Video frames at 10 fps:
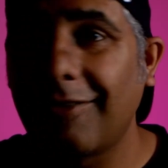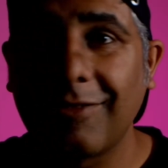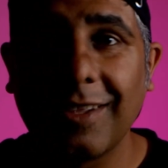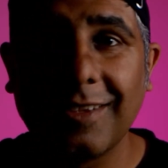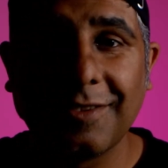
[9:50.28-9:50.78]
I've
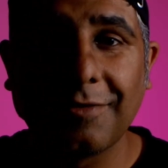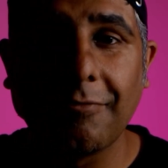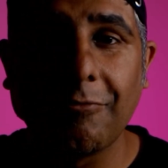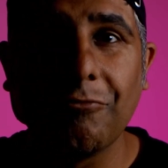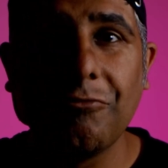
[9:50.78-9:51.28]
got this
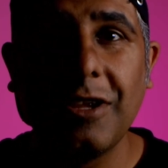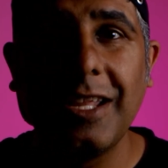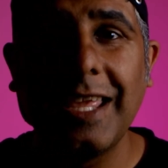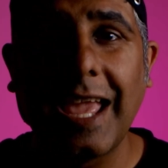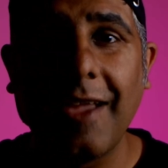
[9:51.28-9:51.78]

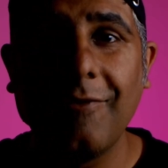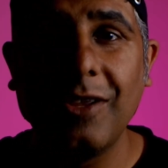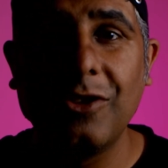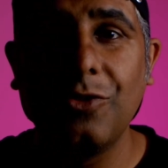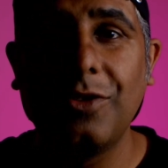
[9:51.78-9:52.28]
really heavy
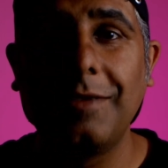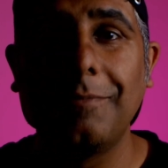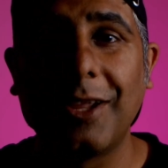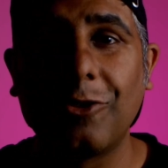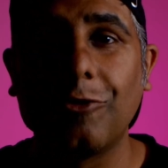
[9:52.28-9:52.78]
duty
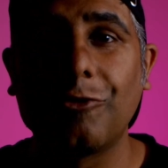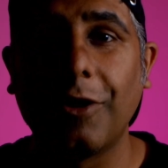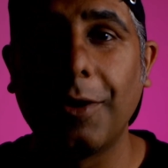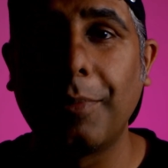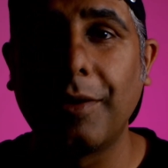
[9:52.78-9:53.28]
metal
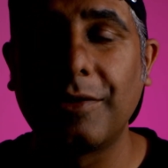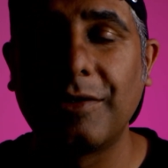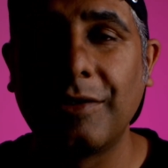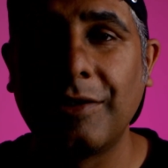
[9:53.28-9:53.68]
tripod,